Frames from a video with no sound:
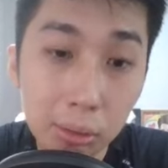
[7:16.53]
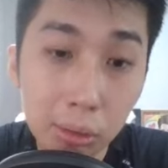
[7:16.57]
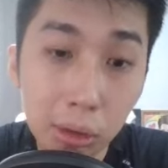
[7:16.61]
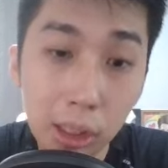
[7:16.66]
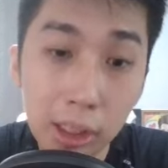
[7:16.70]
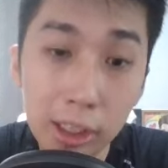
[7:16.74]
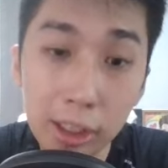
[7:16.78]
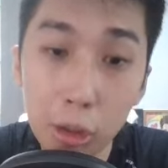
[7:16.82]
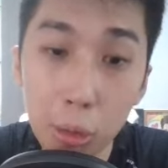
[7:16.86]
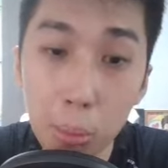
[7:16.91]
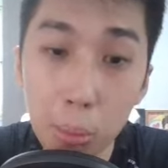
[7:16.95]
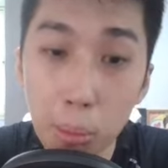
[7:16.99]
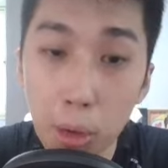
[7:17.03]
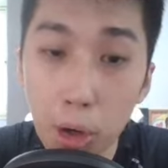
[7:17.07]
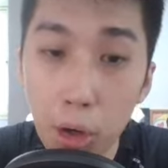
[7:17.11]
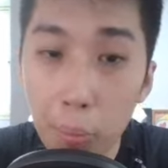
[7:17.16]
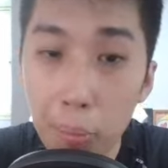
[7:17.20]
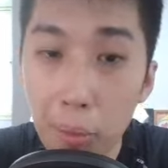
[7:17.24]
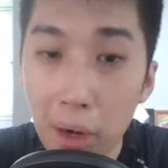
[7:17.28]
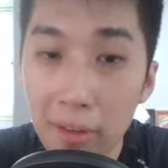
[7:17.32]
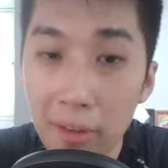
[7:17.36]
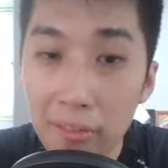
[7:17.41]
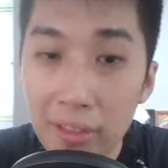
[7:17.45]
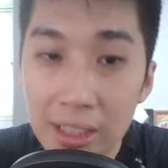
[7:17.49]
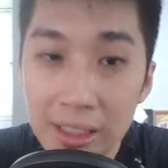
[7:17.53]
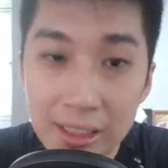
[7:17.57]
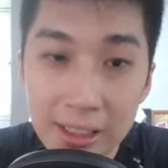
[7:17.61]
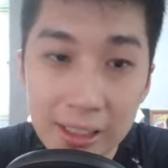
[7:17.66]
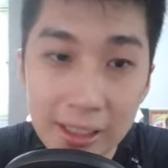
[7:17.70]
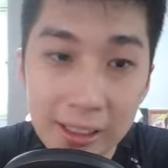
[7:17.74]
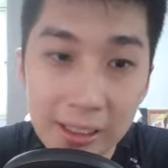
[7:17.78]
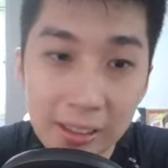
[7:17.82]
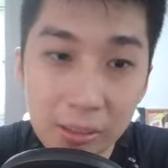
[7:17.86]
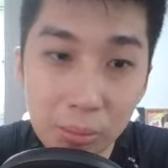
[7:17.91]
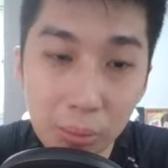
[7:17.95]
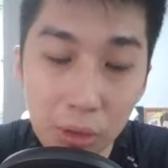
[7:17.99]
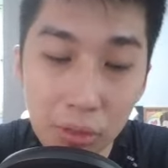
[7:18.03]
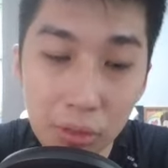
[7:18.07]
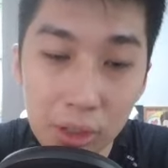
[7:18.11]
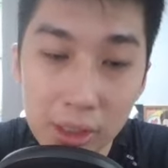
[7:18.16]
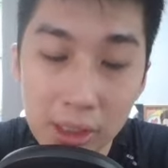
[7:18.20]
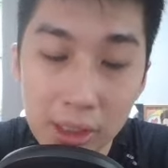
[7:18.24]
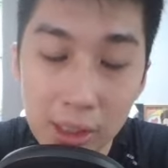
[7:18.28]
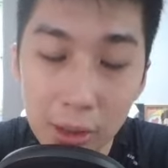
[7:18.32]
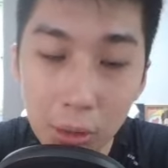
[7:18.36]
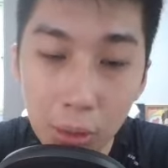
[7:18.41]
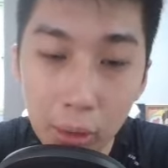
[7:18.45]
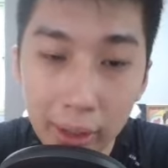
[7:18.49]
little more privacy,
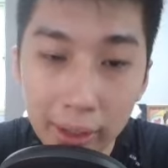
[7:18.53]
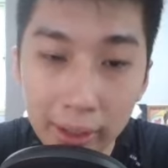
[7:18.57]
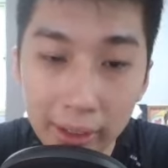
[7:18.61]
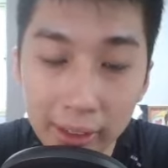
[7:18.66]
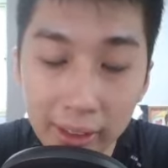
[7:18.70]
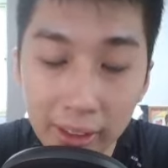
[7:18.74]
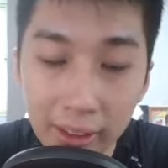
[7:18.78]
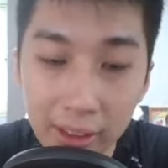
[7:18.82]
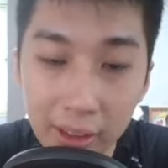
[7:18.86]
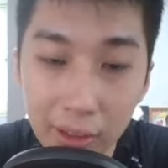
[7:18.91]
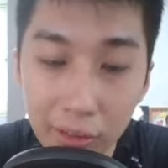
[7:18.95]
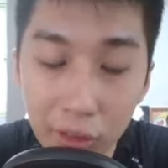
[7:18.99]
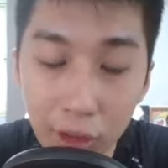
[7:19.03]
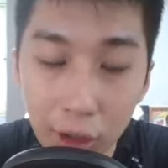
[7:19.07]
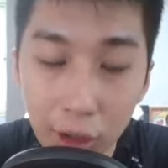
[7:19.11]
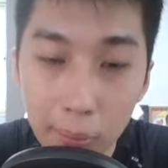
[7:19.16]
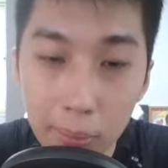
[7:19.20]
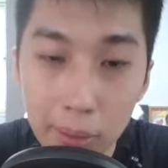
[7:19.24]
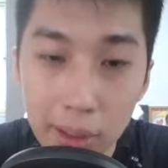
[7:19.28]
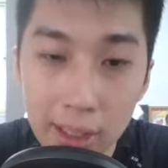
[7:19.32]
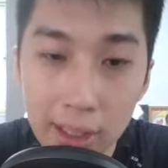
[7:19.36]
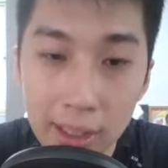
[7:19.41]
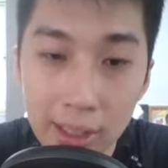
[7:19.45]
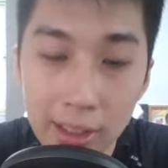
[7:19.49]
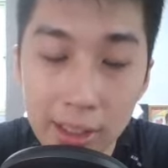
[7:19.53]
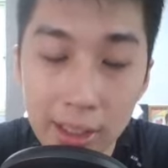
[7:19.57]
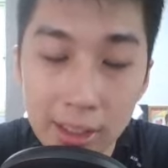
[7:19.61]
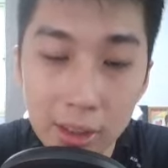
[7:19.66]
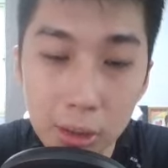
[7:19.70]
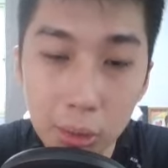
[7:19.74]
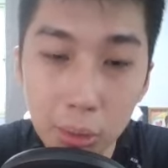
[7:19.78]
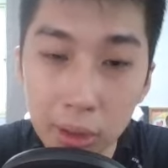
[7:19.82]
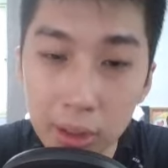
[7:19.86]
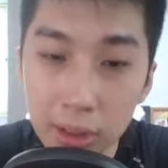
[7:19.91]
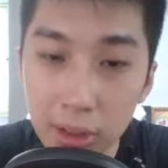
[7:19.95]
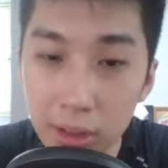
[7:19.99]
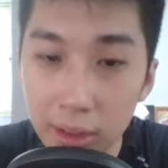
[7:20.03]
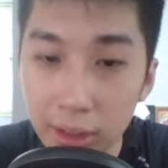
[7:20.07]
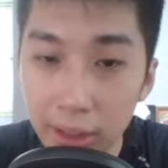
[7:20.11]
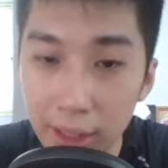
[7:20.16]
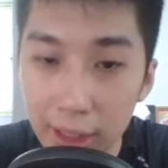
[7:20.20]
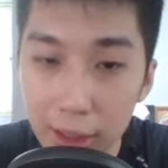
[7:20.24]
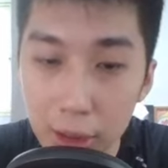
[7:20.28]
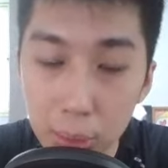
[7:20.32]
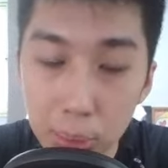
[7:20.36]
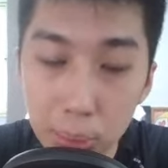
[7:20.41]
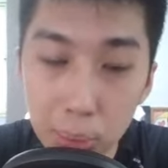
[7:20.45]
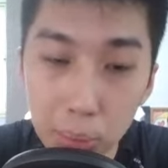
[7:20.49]
prefers a quieter lift lobby, doesn't want
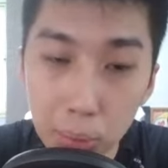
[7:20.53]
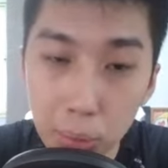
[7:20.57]
as